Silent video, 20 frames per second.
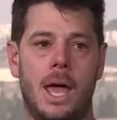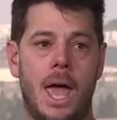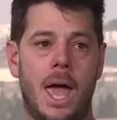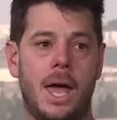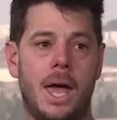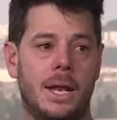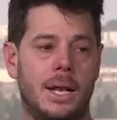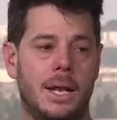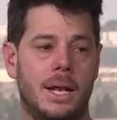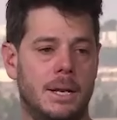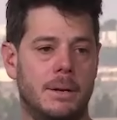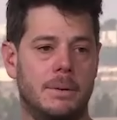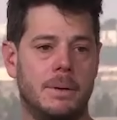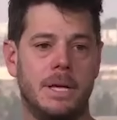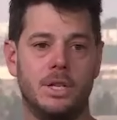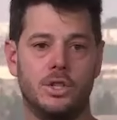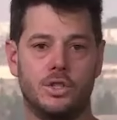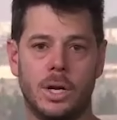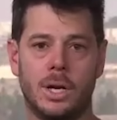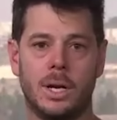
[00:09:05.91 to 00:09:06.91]
and
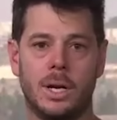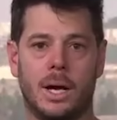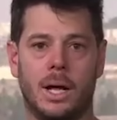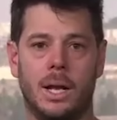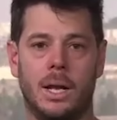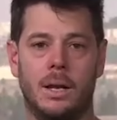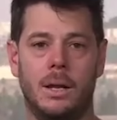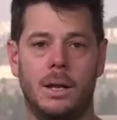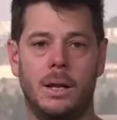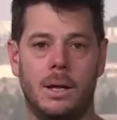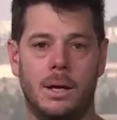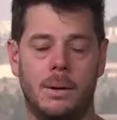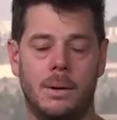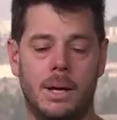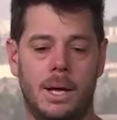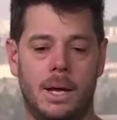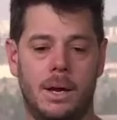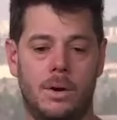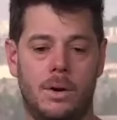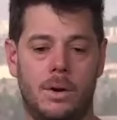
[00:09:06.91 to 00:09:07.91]
in general,
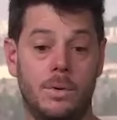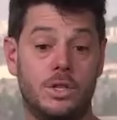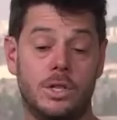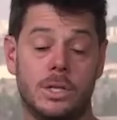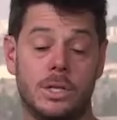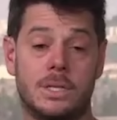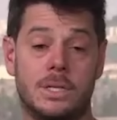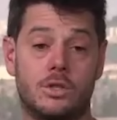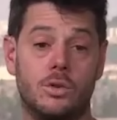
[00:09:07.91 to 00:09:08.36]
reaching